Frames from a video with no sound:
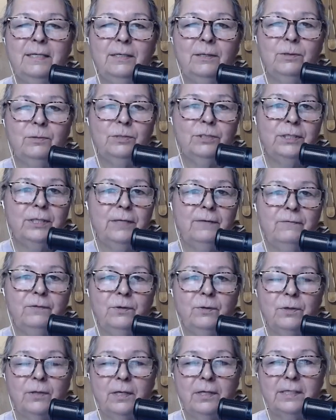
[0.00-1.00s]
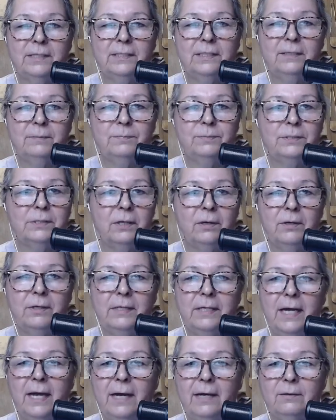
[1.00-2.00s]
to give you a lot of tips
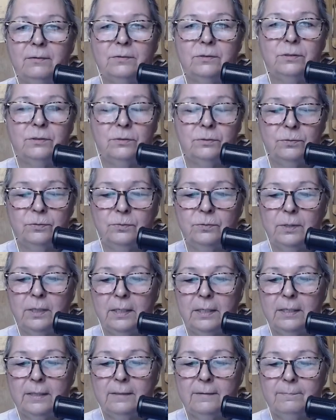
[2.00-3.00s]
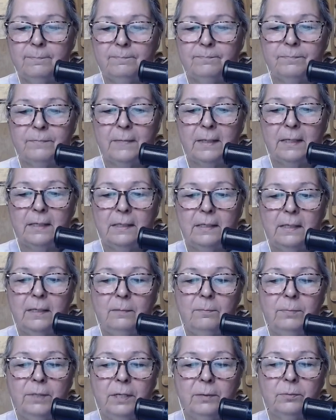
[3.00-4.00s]
on how to
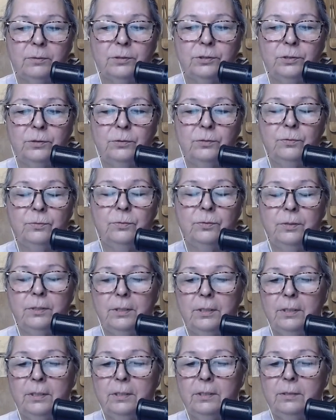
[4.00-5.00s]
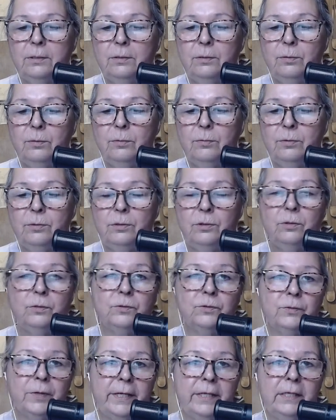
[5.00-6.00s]
be able to
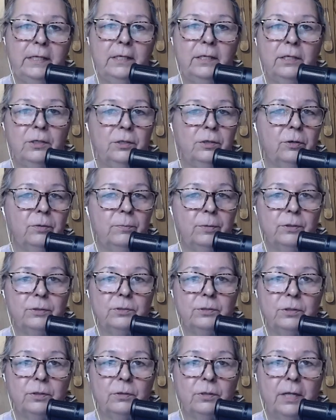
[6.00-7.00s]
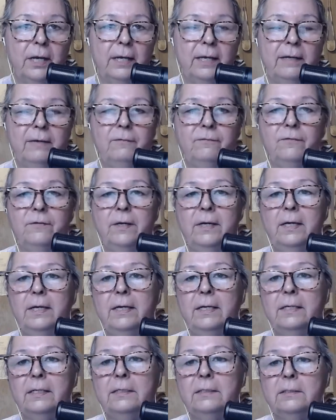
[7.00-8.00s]
use Reiki in your personal life,
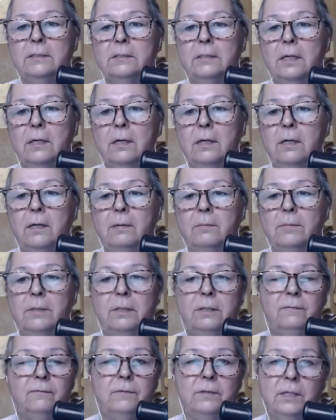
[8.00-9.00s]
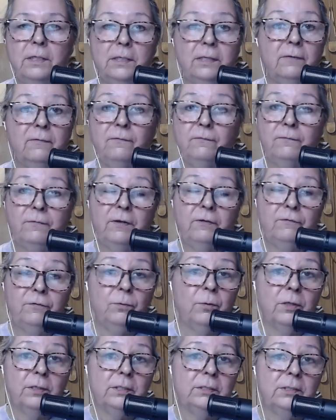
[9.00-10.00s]
and even and if you
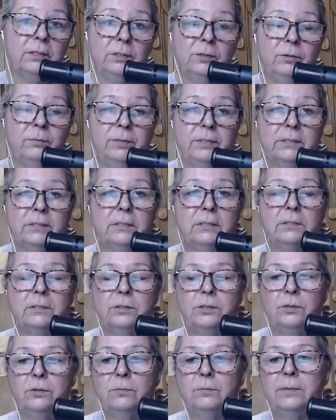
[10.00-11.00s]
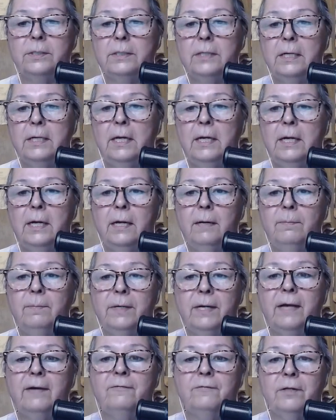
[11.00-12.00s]
wanted to do a business too. But
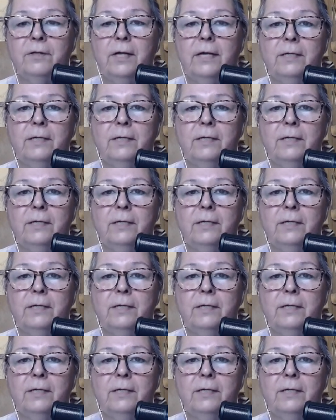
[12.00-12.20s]
I feel like